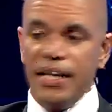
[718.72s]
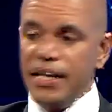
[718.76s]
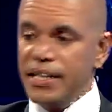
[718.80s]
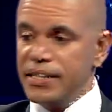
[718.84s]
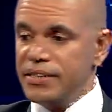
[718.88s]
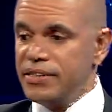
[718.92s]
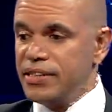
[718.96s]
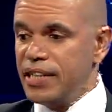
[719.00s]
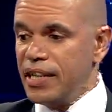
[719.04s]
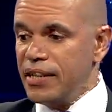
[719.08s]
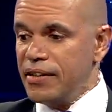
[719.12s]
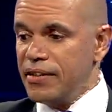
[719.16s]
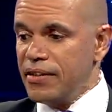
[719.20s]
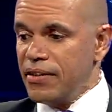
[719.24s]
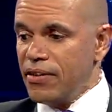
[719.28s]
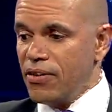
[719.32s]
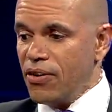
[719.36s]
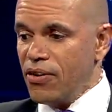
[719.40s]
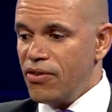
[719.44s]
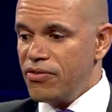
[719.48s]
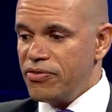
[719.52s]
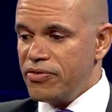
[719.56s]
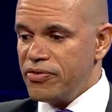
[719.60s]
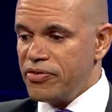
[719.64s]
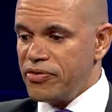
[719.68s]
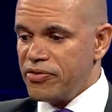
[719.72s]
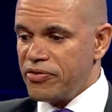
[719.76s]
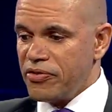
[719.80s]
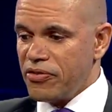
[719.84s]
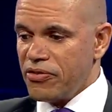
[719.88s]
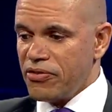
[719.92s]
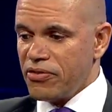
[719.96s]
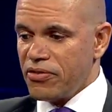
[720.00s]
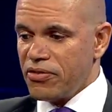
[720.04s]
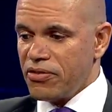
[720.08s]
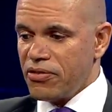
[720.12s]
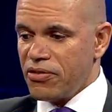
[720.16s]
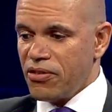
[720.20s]
heard of
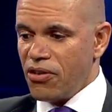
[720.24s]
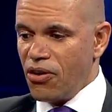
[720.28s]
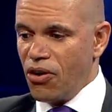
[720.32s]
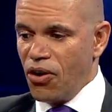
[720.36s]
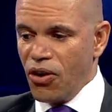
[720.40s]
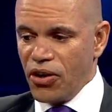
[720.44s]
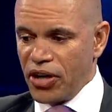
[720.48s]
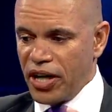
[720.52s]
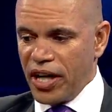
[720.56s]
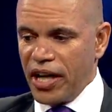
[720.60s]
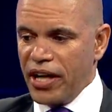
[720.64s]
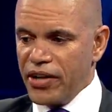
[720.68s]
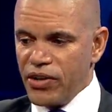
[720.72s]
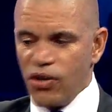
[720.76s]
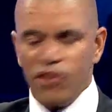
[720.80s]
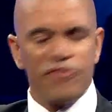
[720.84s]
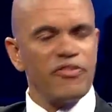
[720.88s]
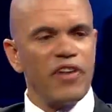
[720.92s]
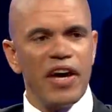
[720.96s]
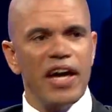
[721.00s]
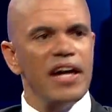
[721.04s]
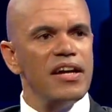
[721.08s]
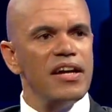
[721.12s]
or read of